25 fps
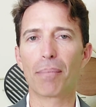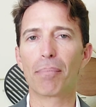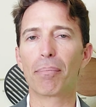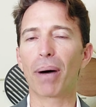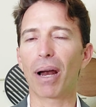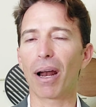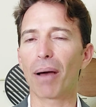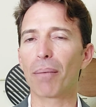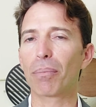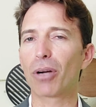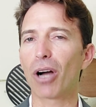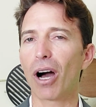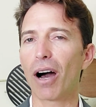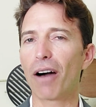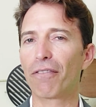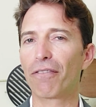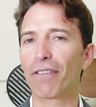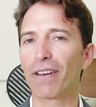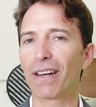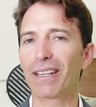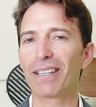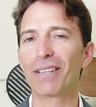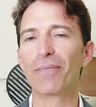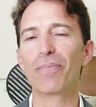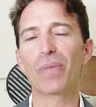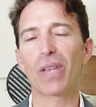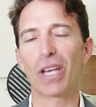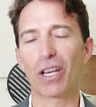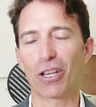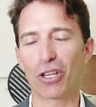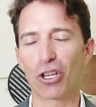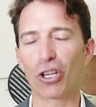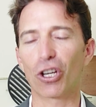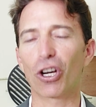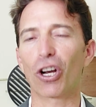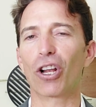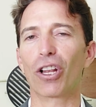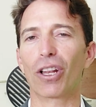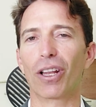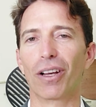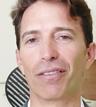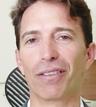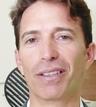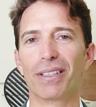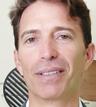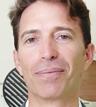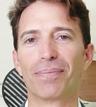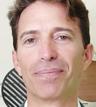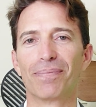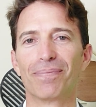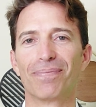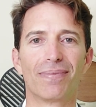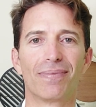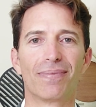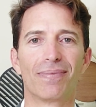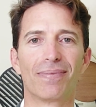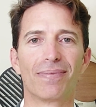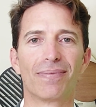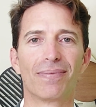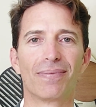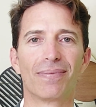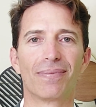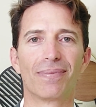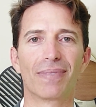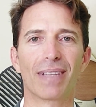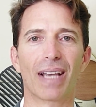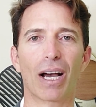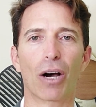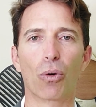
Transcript: But I'm confident you're going to love it.